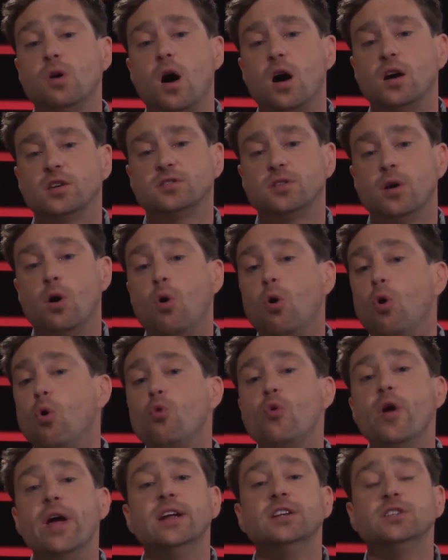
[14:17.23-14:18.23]
asked a whole
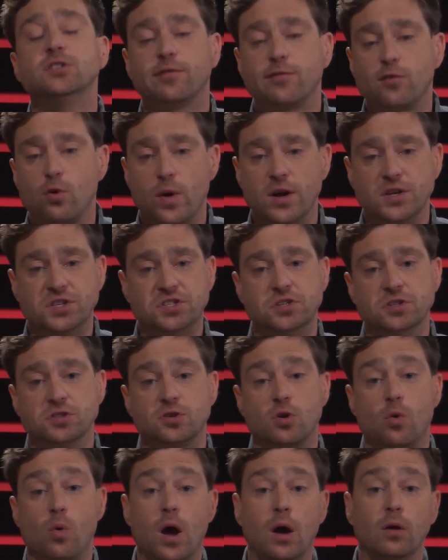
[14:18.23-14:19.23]
range of
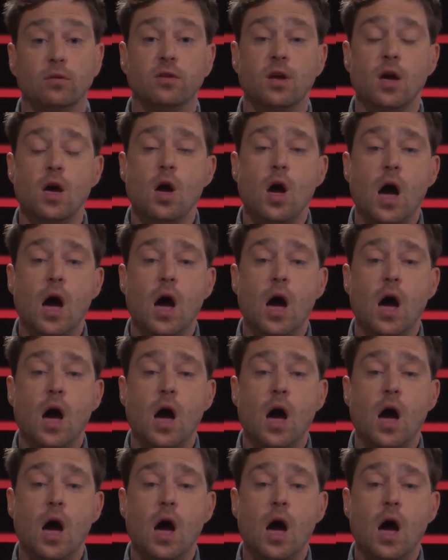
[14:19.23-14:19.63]
questions around